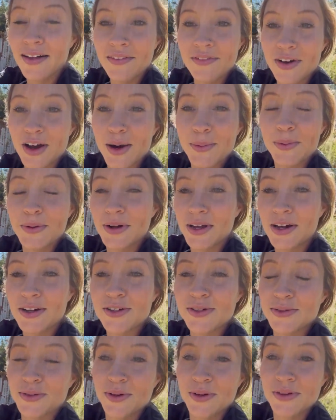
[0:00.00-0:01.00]
of our
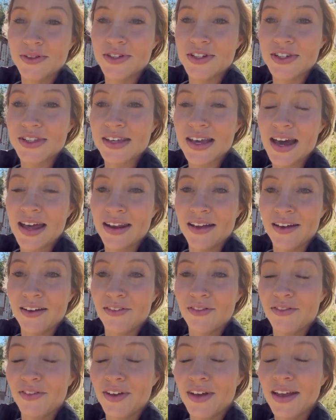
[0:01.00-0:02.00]
production will just kind
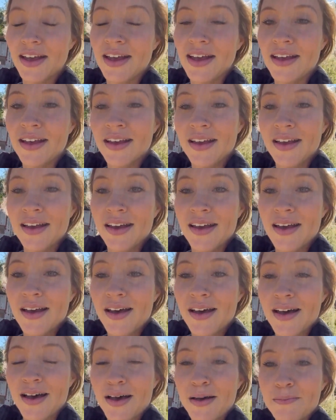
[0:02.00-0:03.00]
of
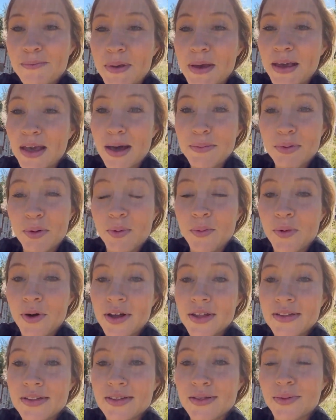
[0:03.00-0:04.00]
pick up at
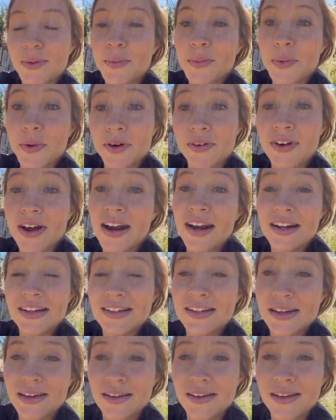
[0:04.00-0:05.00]
once when we're ready
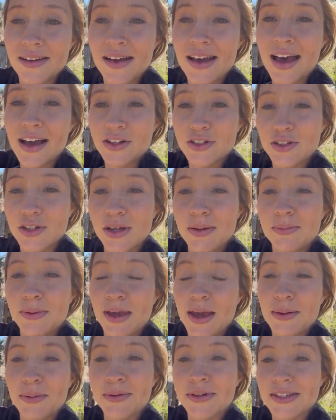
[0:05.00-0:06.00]
to actually
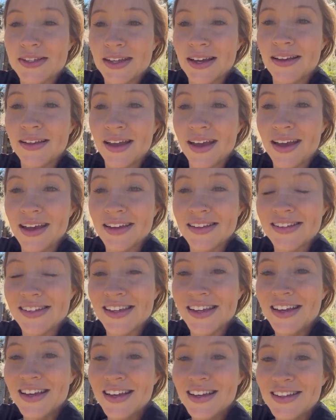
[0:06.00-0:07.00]
be able to sell eggs.
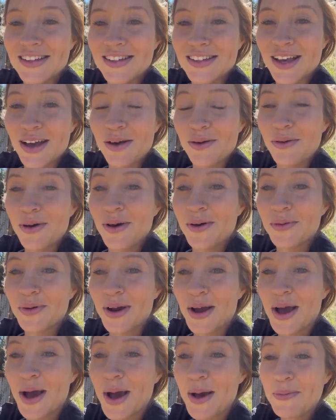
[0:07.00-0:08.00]
So we're
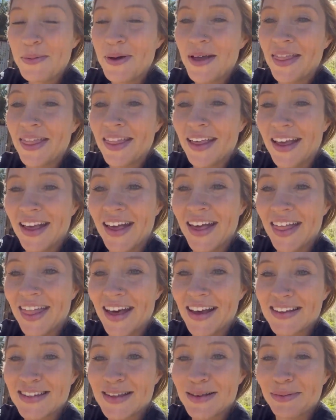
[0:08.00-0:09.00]
hoping
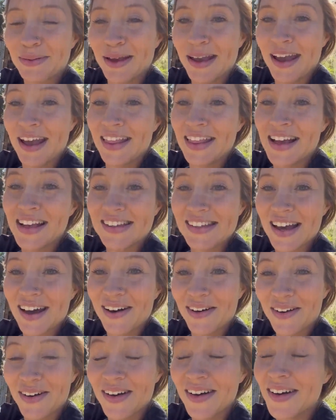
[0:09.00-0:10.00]
that's the plan.
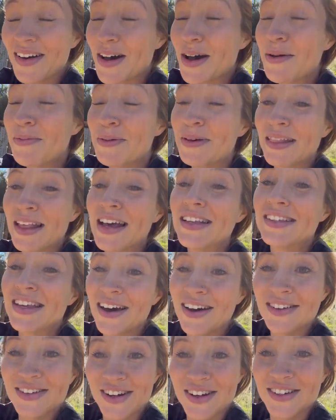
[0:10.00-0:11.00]
Hoping that's
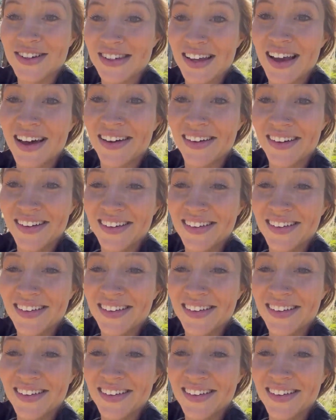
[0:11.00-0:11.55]
how it turns out.